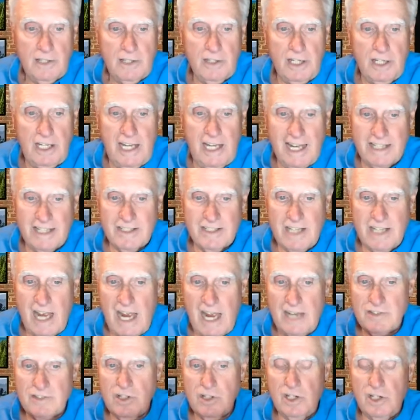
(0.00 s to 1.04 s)
The next
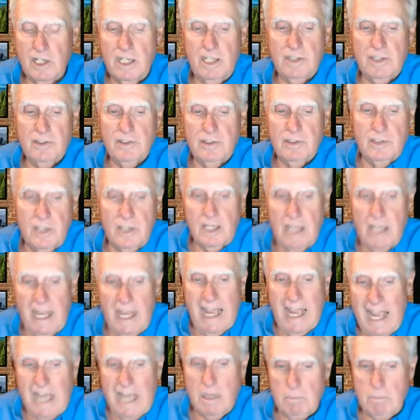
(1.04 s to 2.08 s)
guy is going to get
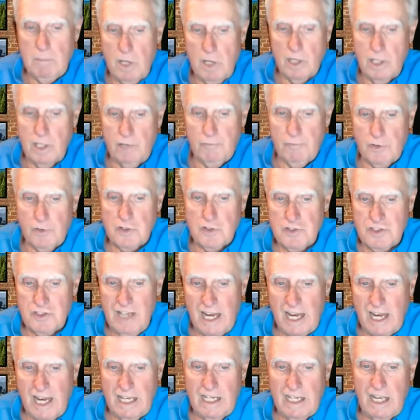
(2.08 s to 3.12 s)
$8 million for
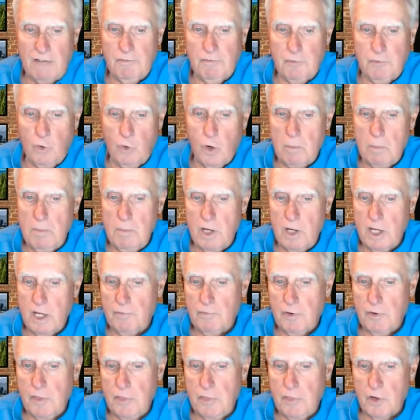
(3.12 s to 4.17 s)
second and $4
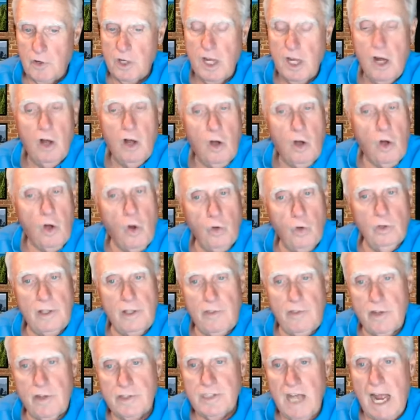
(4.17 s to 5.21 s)
million for third.
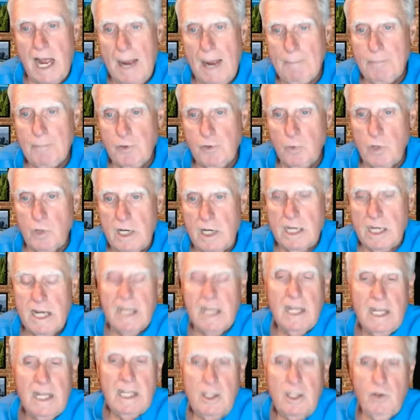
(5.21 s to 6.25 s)
Only the top three.
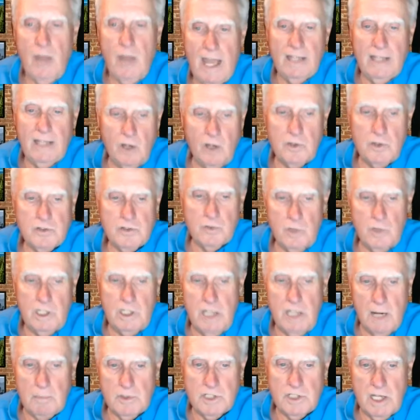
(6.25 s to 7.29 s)
You add those three
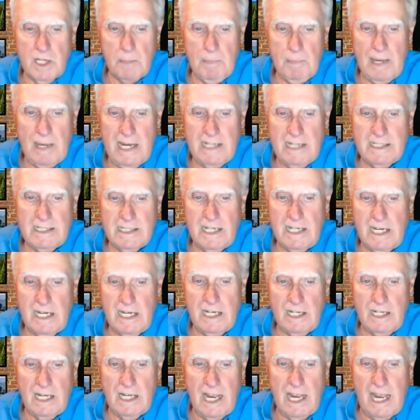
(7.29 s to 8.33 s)
numbers up,
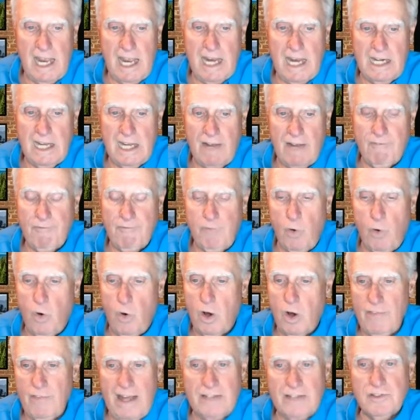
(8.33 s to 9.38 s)
18, 8, and
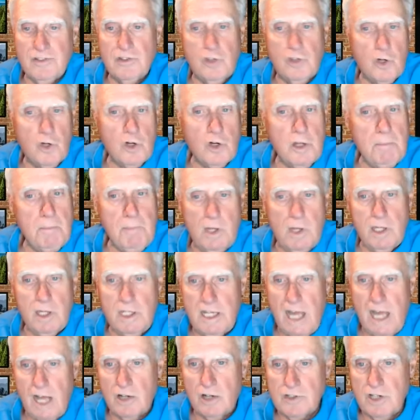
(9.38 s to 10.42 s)
4. That's $30
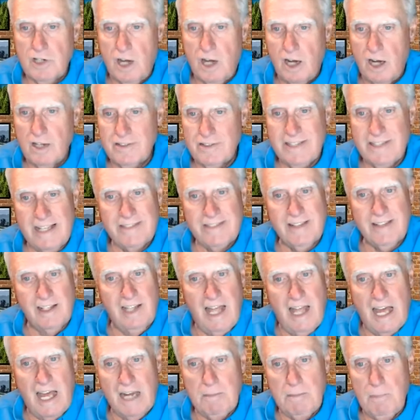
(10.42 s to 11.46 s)
million, Carlos. That's a
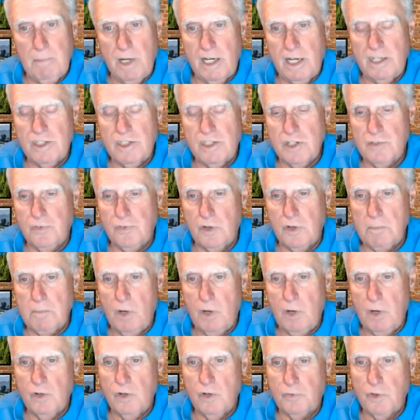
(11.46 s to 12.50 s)
lot of money just for a
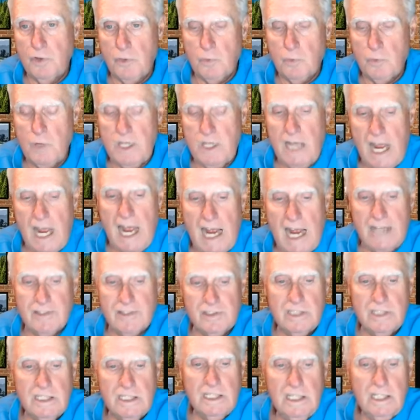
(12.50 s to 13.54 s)
bonus for three guys.